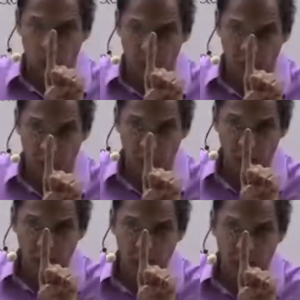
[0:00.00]
going on
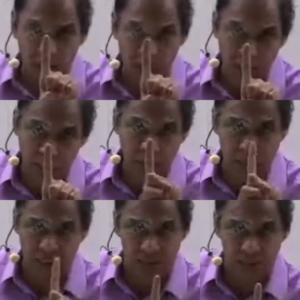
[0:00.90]
only one time in the
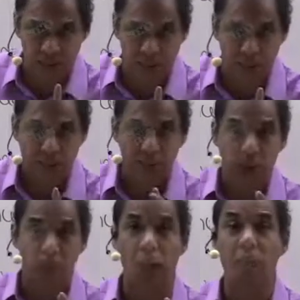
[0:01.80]
past.
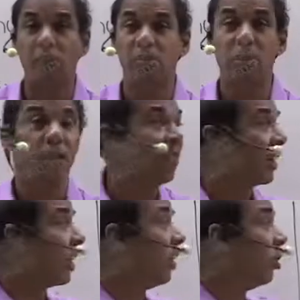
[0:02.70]
Past
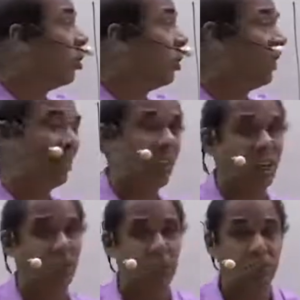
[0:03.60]
perfect continuous
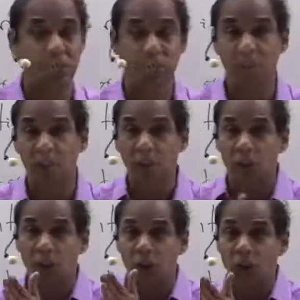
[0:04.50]
expresses
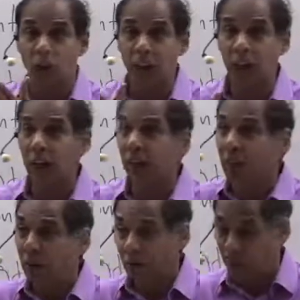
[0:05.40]
going on
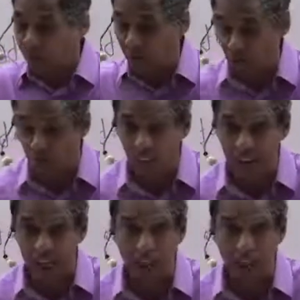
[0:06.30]
from one